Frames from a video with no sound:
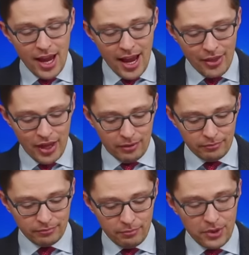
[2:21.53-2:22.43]
And then,
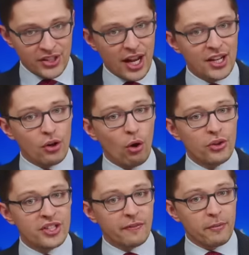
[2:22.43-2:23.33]
besides all
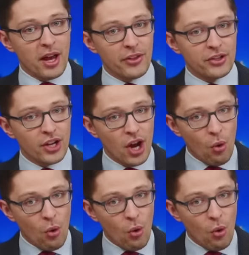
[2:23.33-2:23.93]
these different methods,